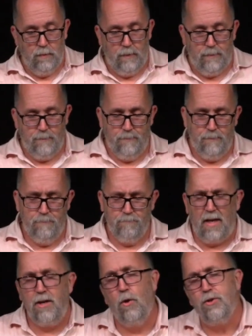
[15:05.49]
Uh,
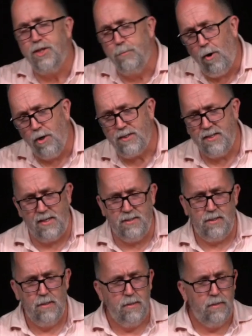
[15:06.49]
and notice that Mark
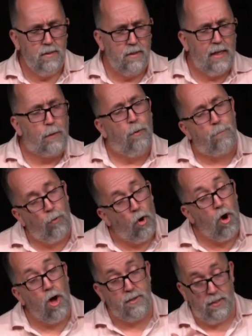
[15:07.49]
says that they were
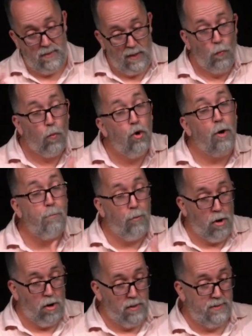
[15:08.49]
brought, they were
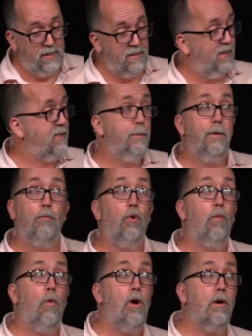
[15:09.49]
brought. Sounds like some of them
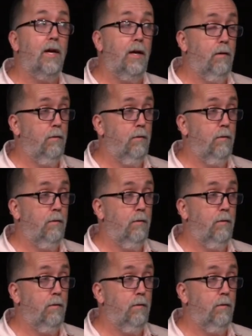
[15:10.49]
weren't walking.